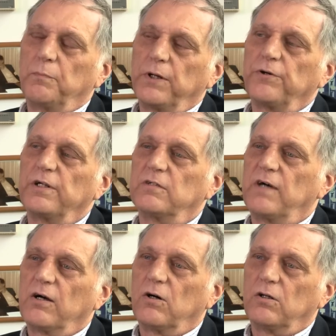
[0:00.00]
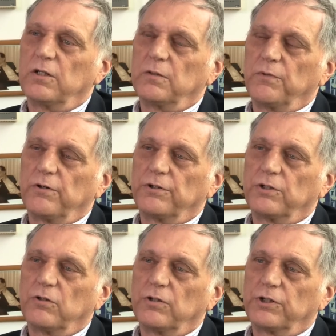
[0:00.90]
periods of alcoholism that are
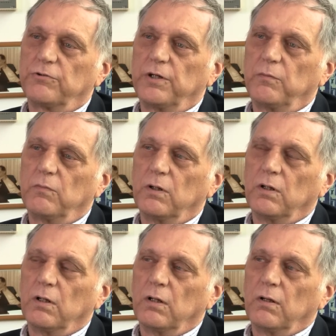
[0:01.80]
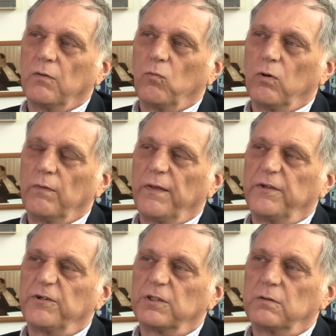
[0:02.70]
so extreme that
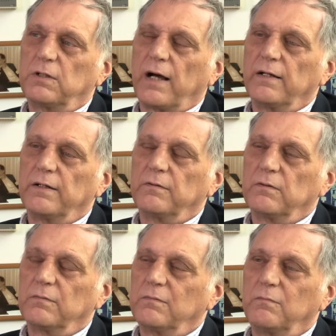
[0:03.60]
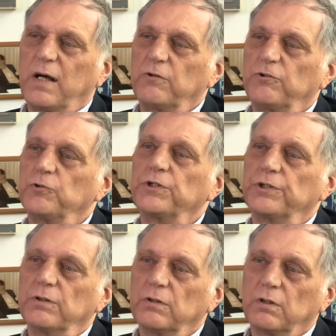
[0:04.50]
there's
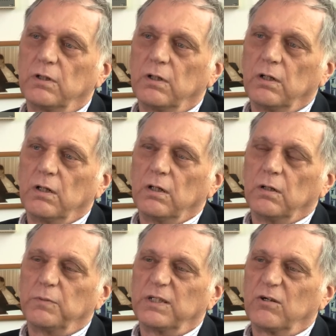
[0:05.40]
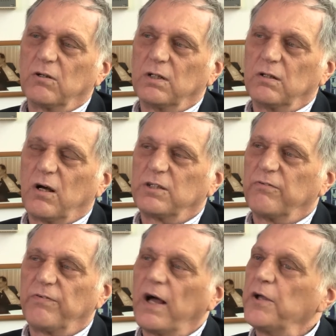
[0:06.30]
malnutrition, particularly loss
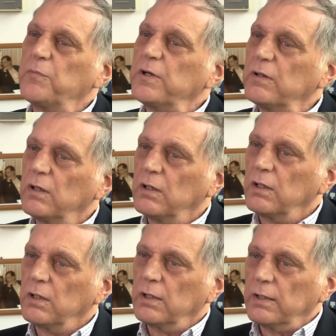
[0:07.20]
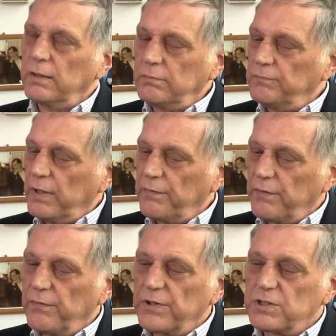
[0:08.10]
of thiamine.
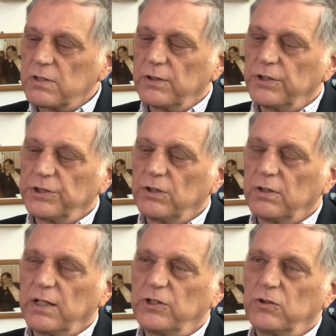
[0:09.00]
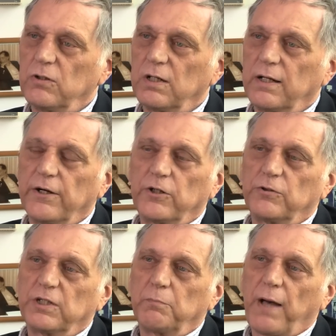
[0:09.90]
And this condition leads to a
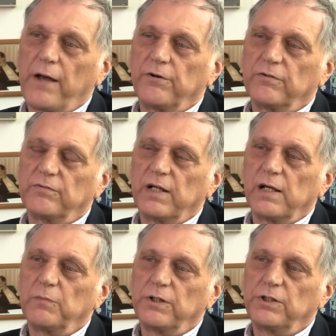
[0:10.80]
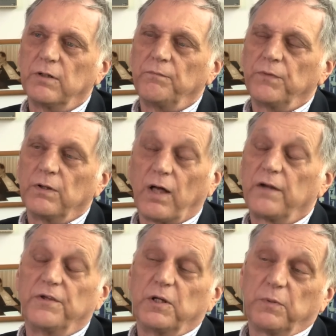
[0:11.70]
characteristic pattern of damage,
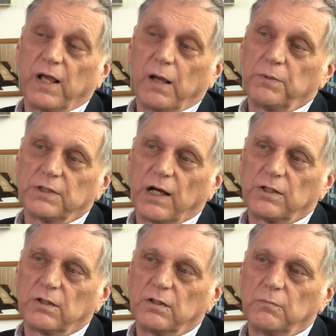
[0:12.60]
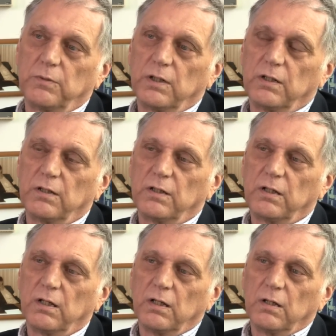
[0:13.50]
not in the hippocampus actually, but in
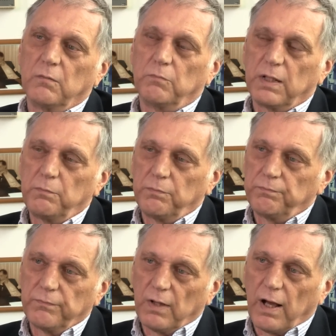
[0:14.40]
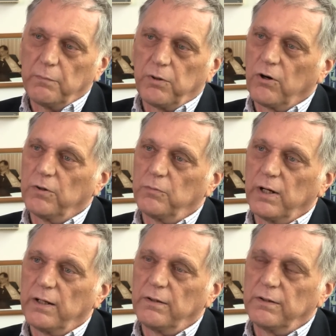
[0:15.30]
the midline part of the
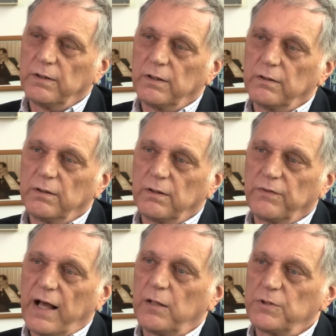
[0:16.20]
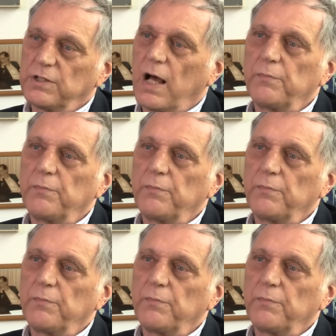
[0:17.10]
brain, in the thalamus and